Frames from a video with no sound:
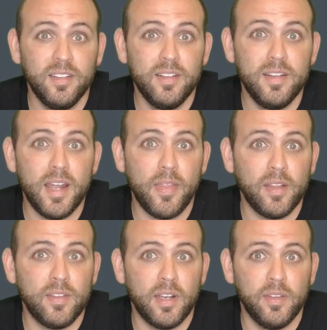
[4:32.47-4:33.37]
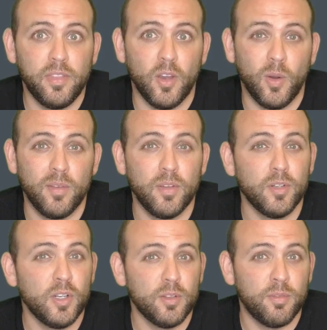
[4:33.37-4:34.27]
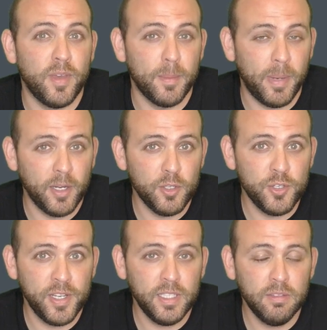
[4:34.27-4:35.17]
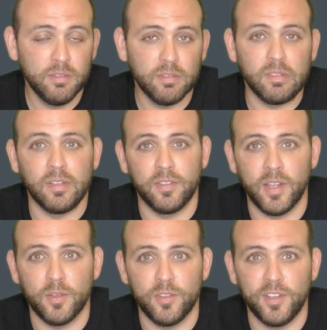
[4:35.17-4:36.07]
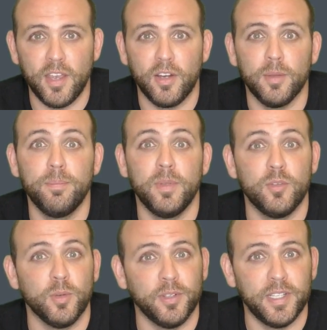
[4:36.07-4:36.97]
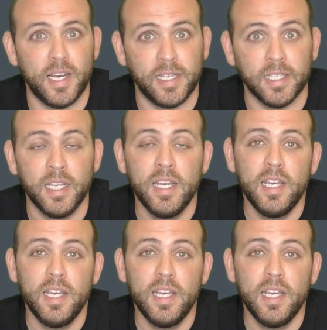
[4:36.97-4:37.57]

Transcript: Now that's not it though. Have you ever heard of vampire drain? That sounds scary. It's really not.